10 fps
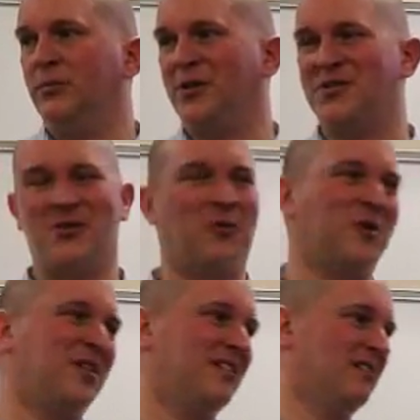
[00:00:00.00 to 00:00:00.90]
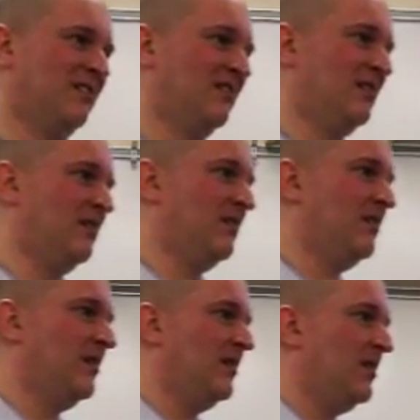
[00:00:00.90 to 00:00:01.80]
But it's so worth it.
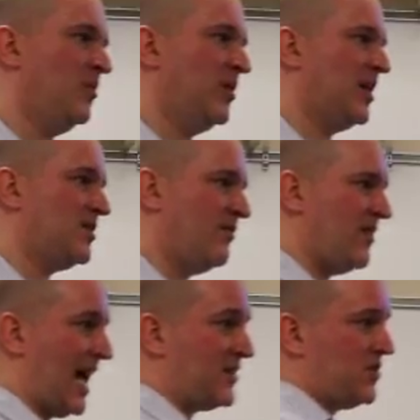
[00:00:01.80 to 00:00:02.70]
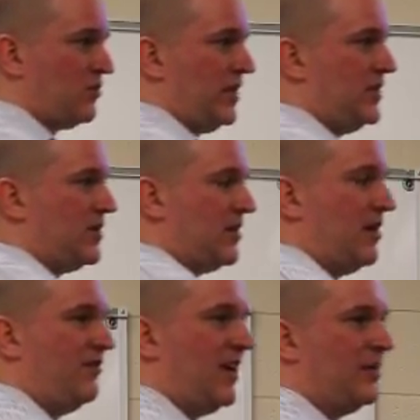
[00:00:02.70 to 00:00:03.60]
Because if that's the reason
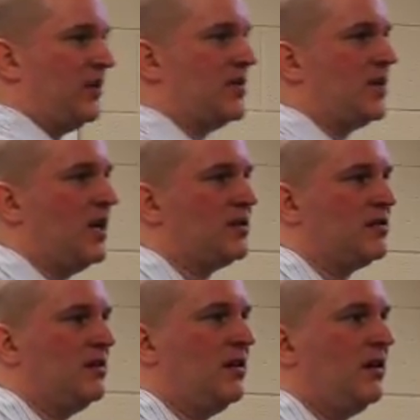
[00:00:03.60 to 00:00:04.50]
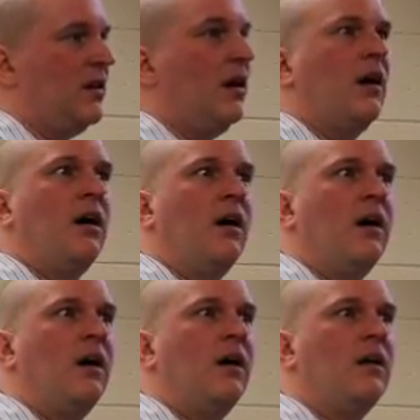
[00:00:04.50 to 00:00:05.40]
that a family says,
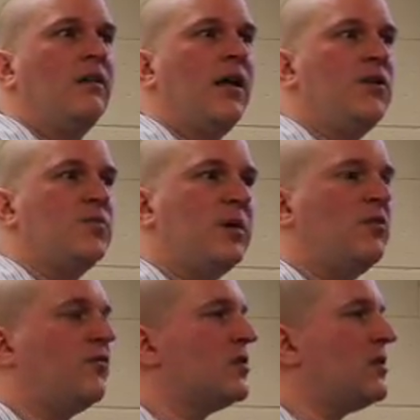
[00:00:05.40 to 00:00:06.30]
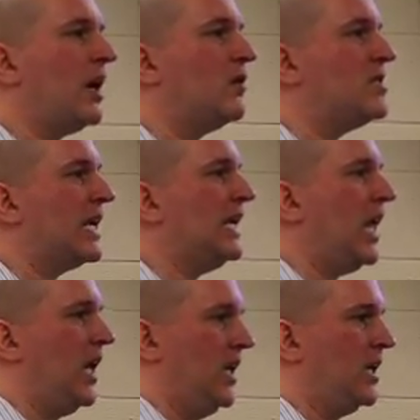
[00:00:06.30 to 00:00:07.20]
they use people first language, they
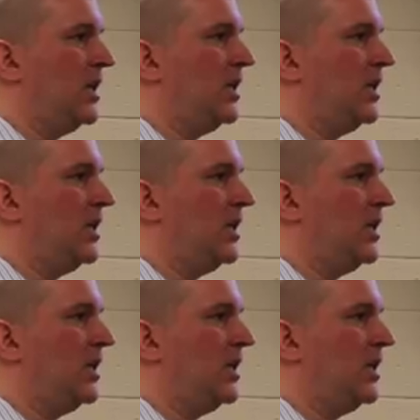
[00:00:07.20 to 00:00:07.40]
get it.